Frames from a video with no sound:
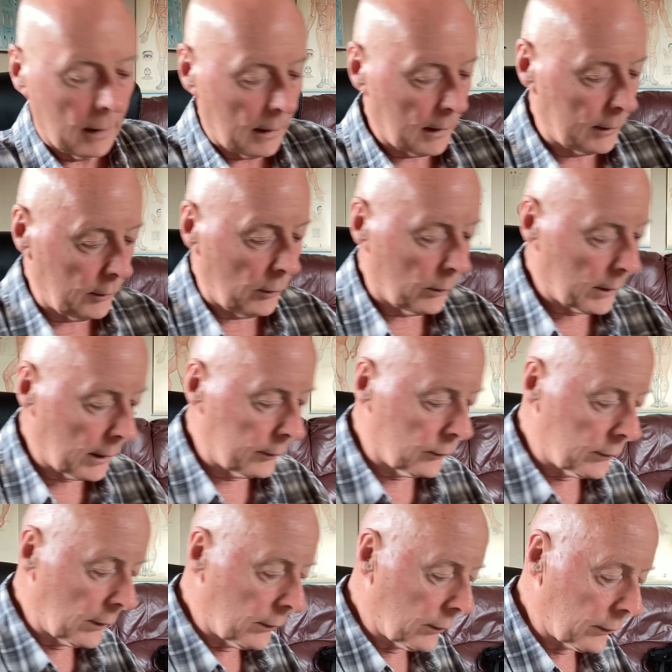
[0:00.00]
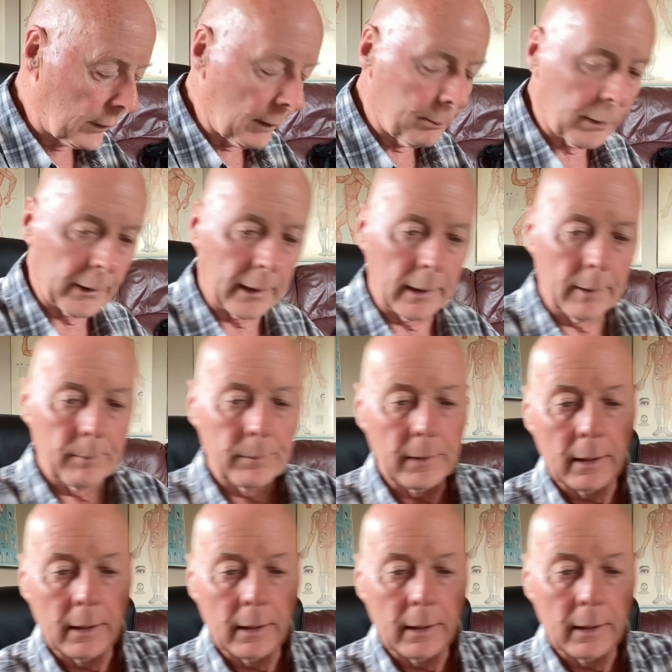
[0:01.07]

And you can just simply,